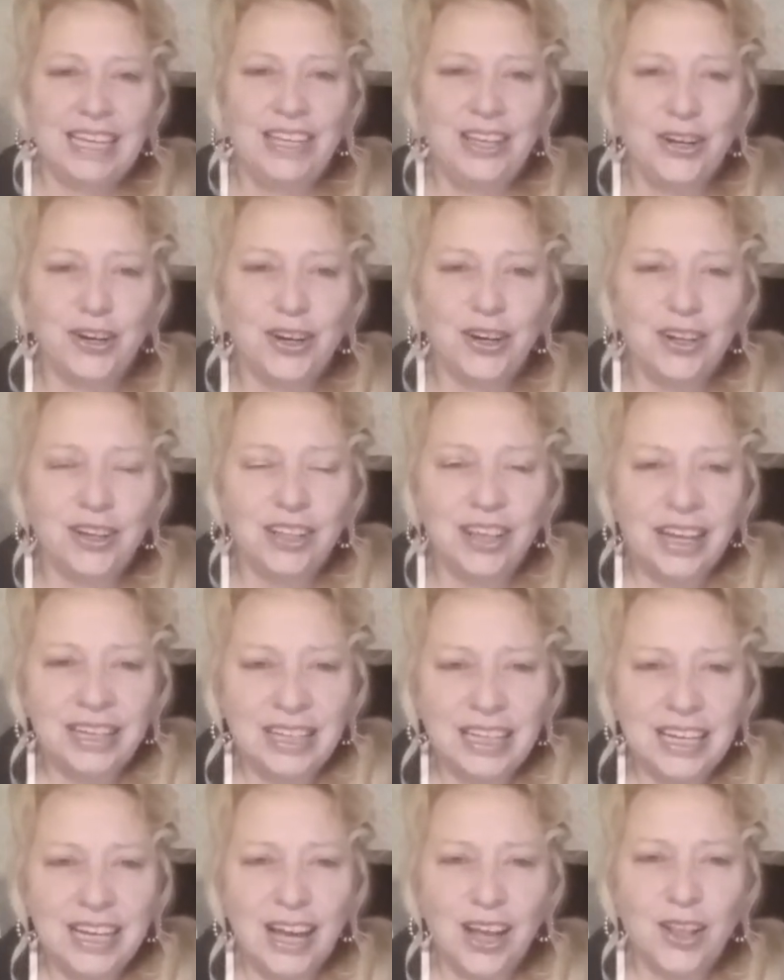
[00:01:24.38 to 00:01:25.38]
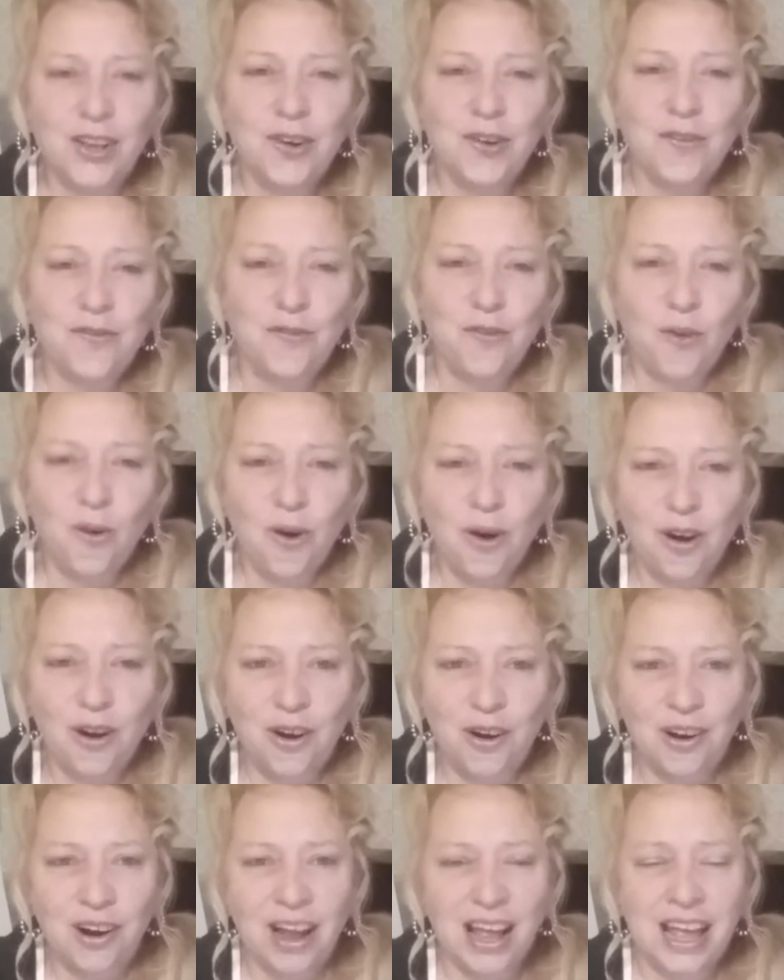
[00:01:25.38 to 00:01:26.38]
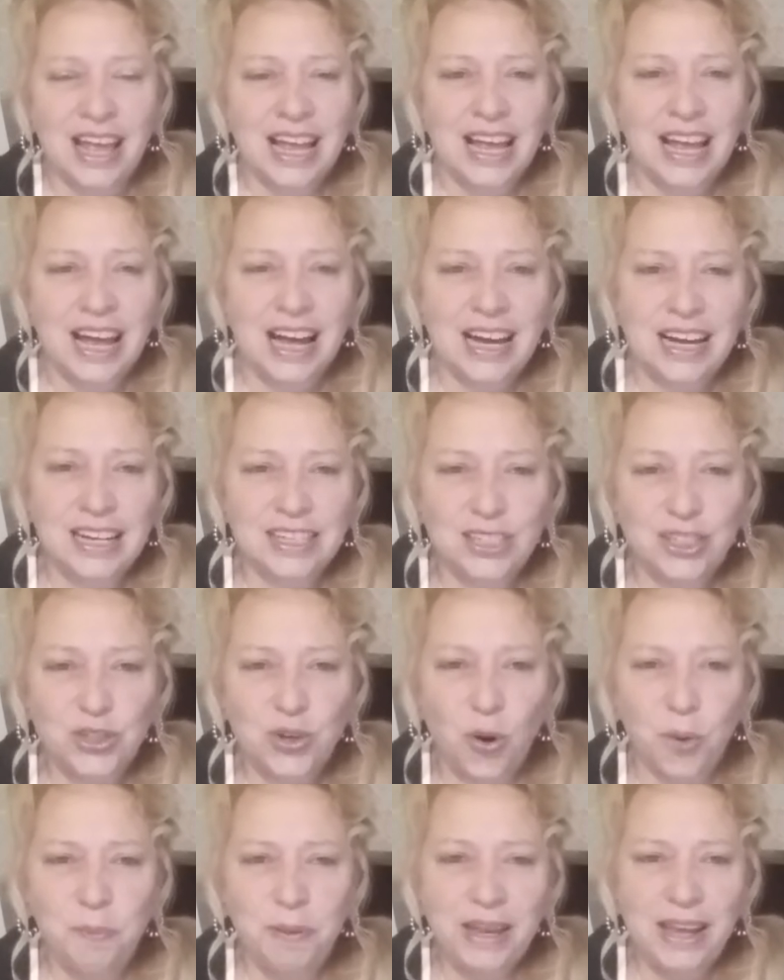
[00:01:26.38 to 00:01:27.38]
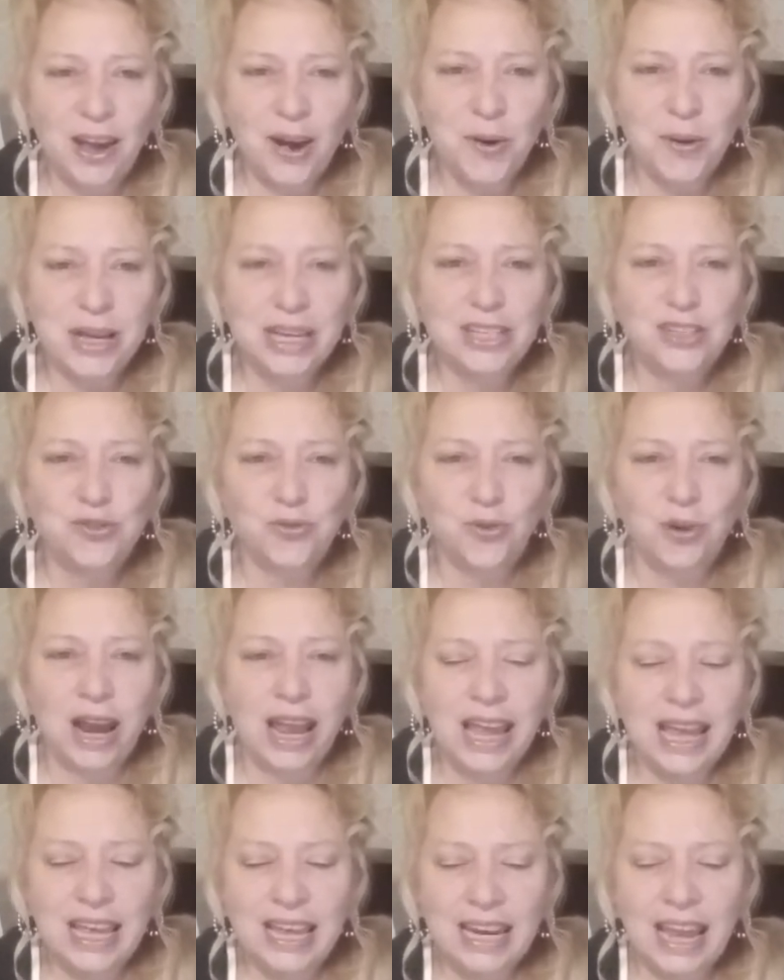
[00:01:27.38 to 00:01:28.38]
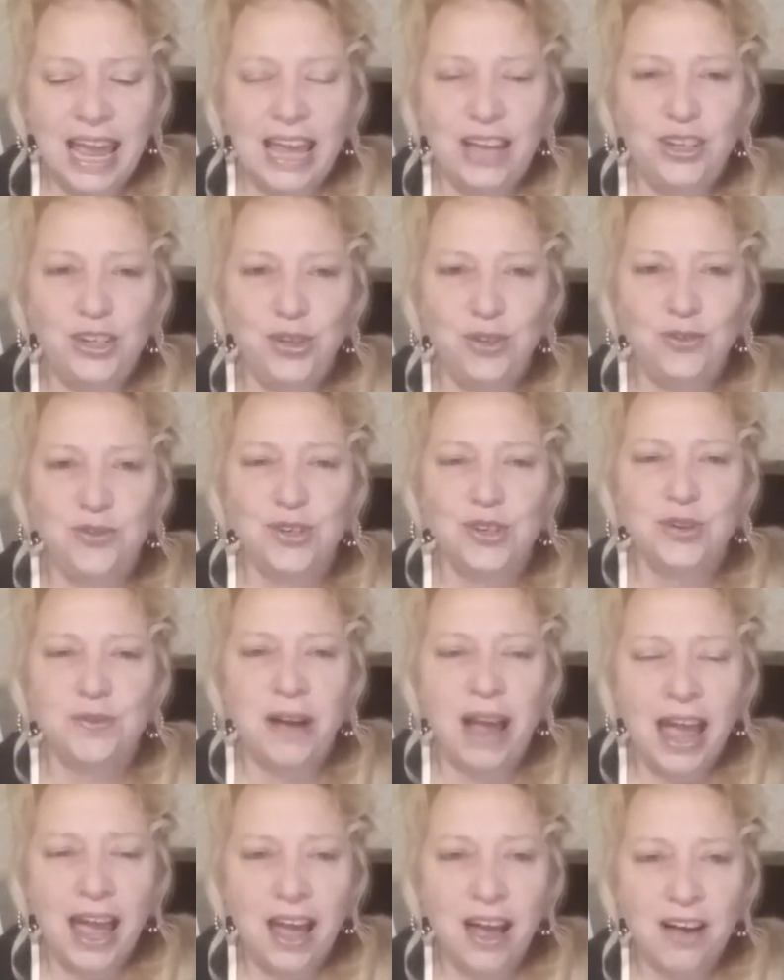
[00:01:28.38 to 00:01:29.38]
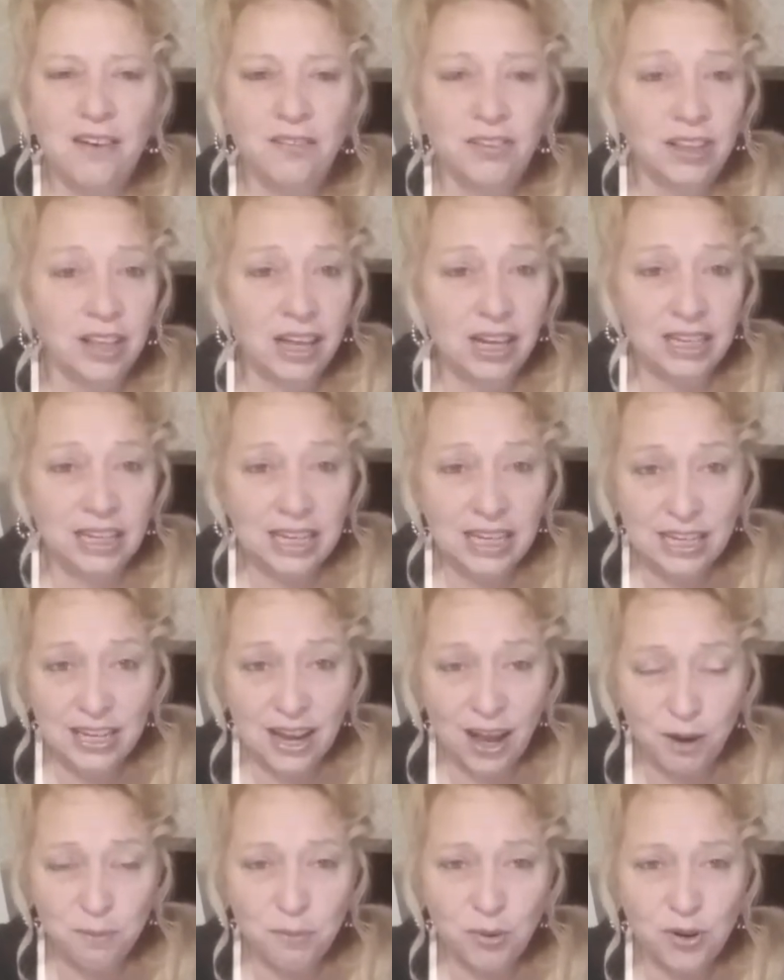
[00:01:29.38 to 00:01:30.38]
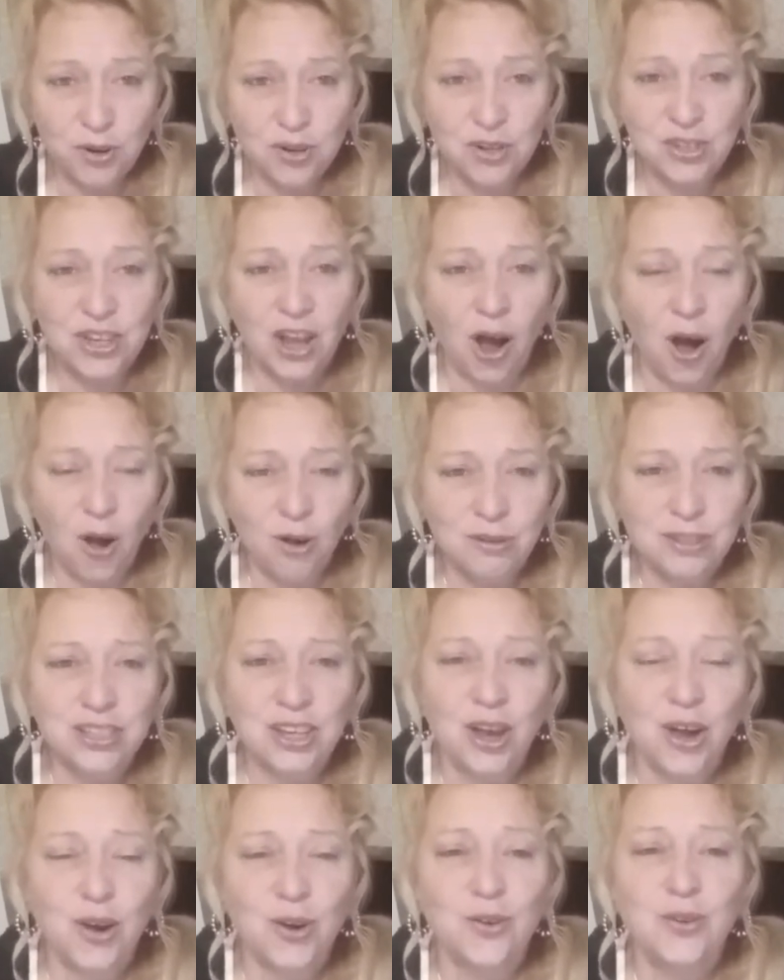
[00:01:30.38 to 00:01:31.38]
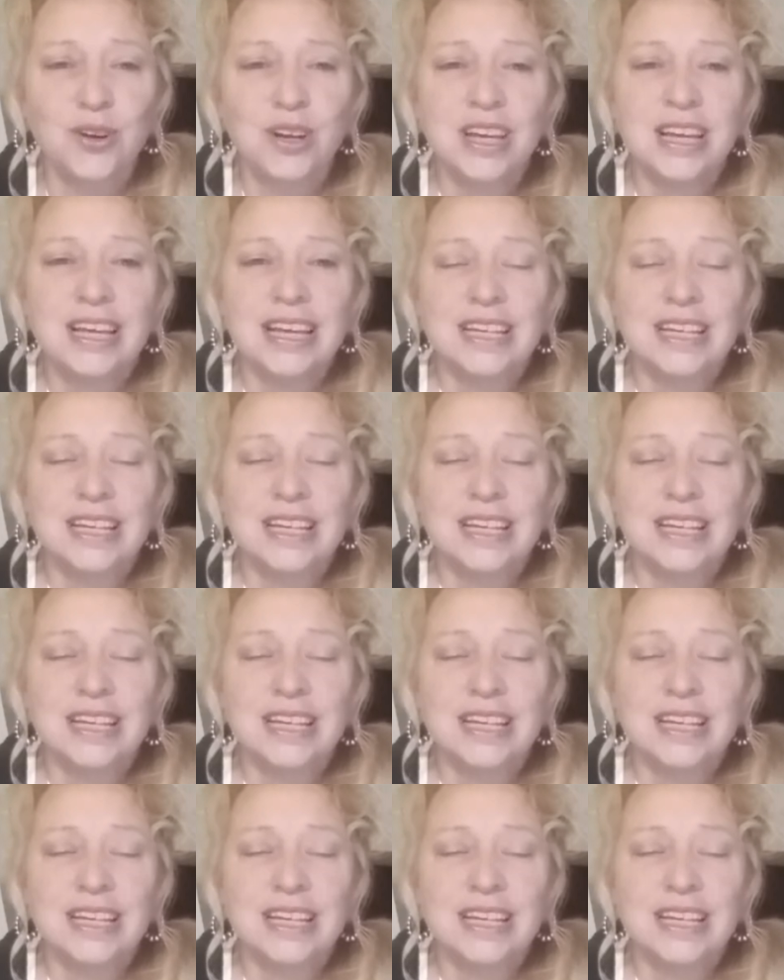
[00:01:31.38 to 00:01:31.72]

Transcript: your lucky color for Scorpio is red, and you do have lucky numbers also.